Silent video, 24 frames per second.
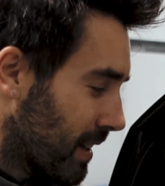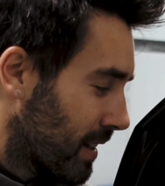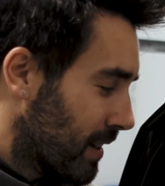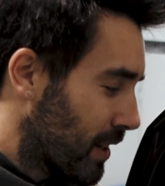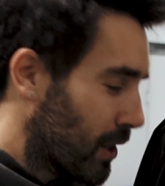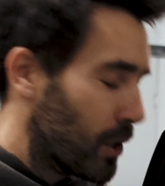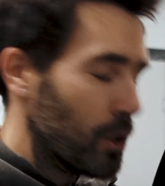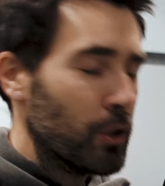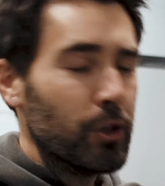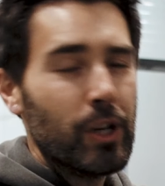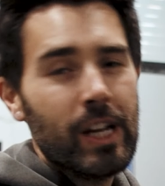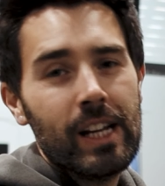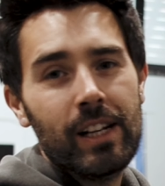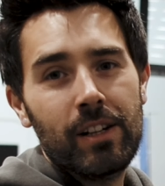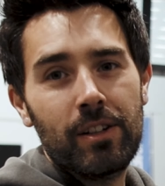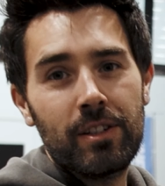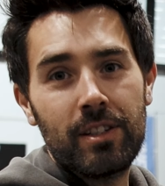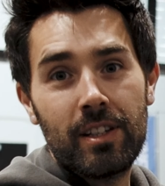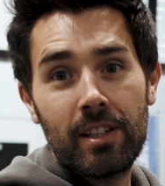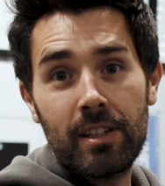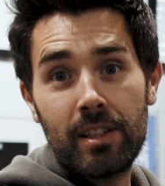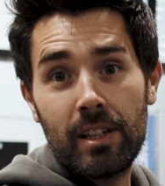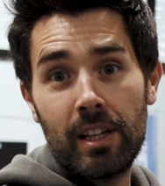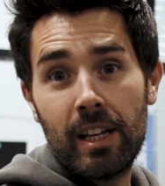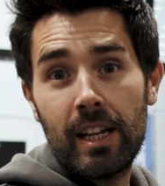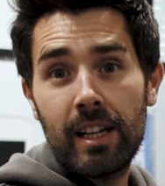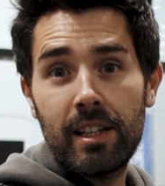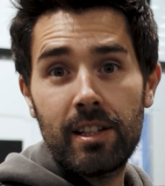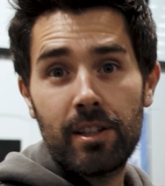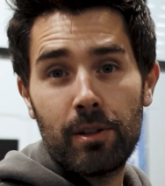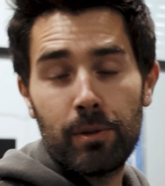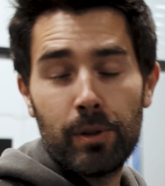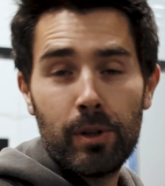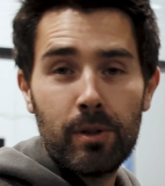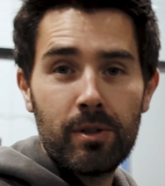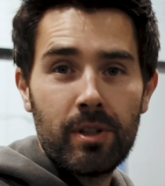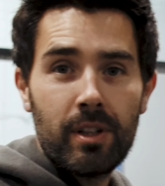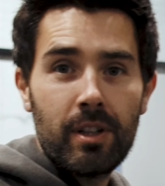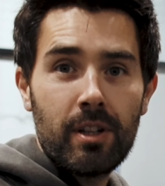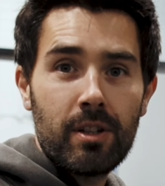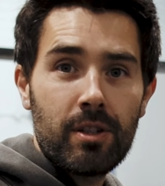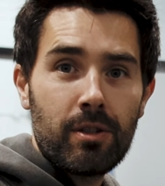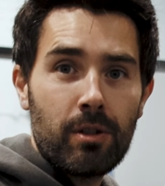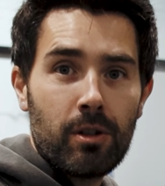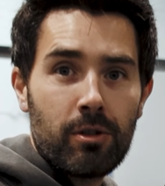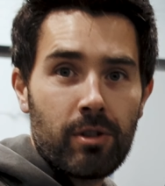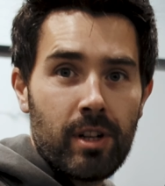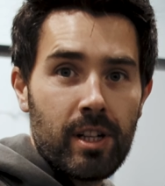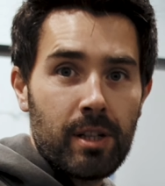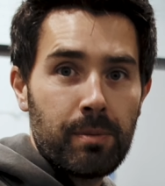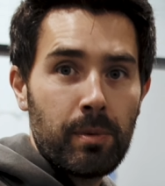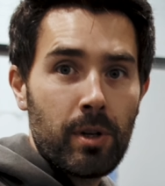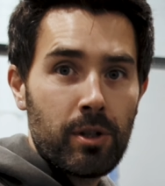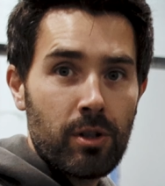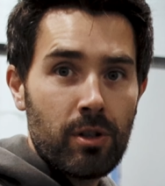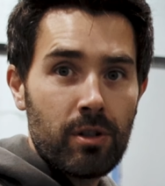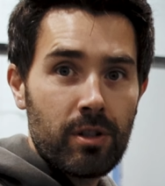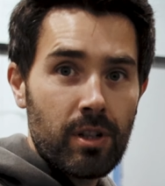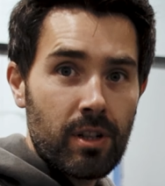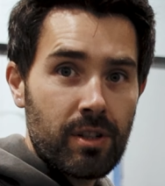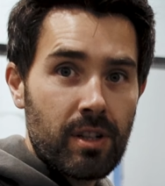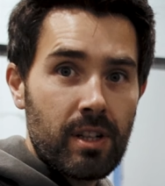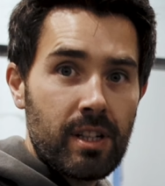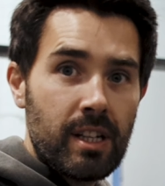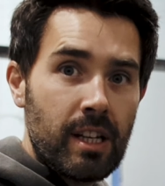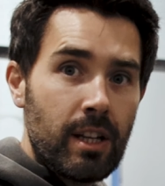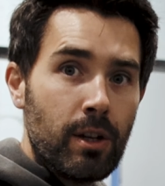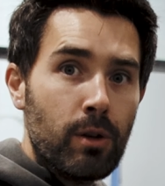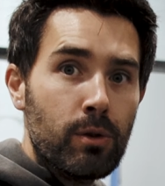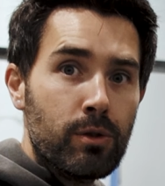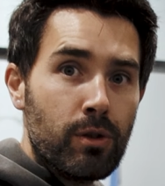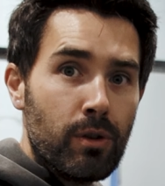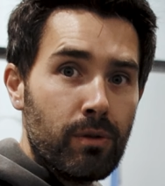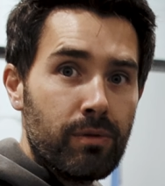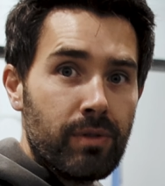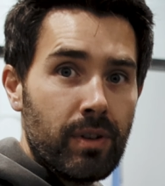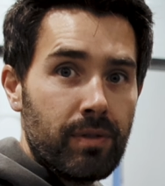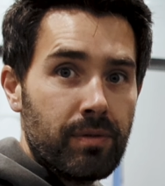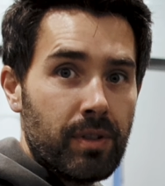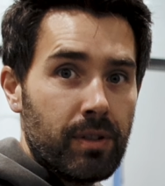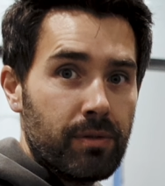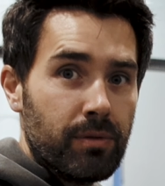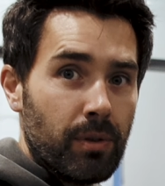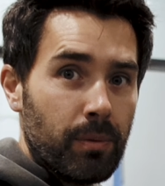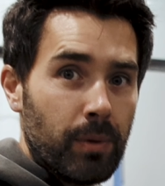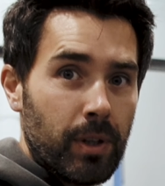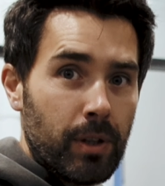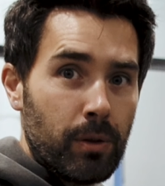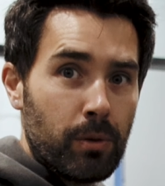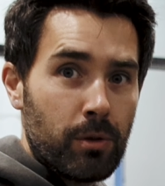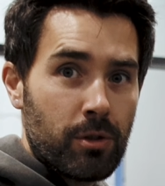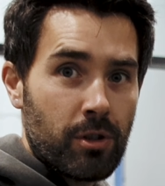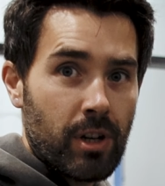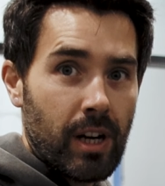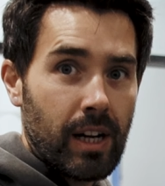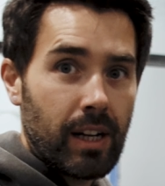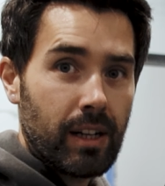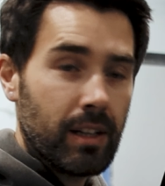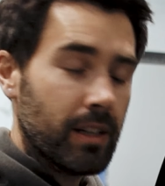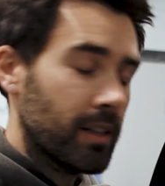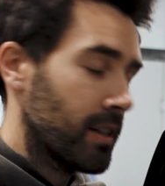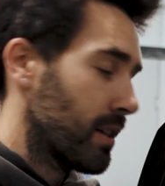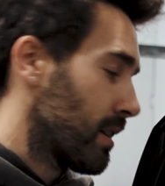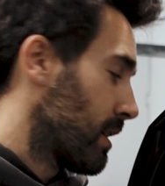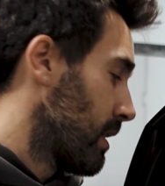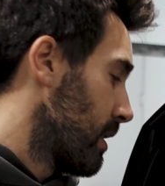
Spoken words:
The uniqueness is that he's still using the stock transmission, so it's a DQ250 from the Alltrack,